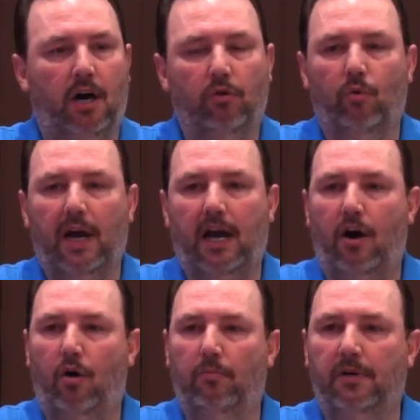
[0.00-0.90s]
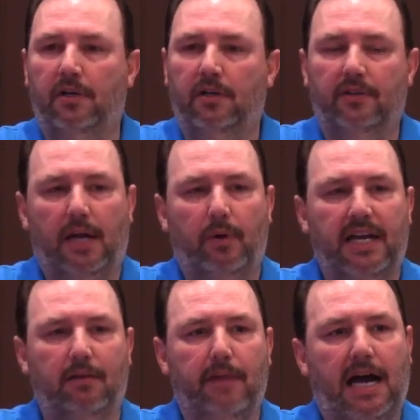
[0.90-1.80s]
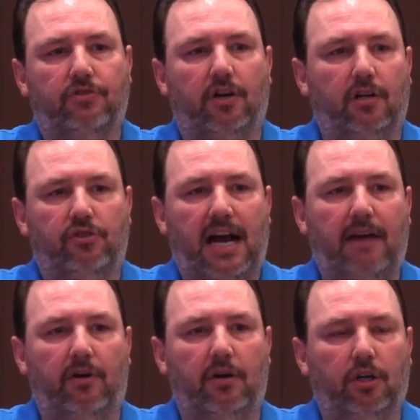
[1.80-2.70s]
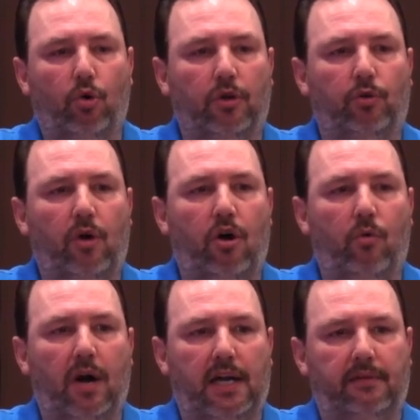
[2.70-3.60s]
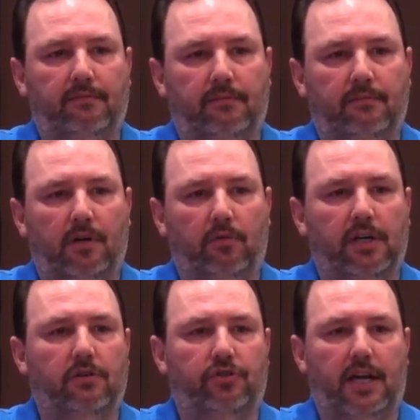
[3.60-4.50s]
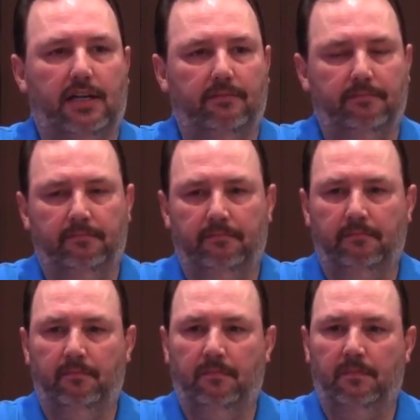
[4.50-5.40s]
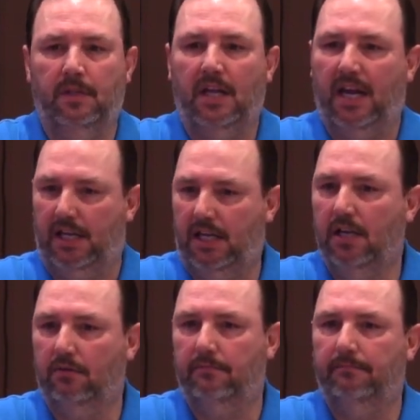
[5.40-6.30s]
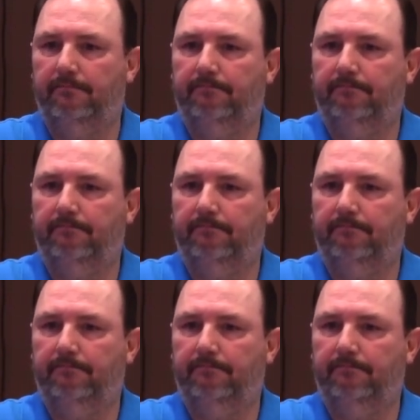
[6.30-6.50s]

On the way home, they were hit by a drunk driver going the wrong way on the interstate, and it killed them.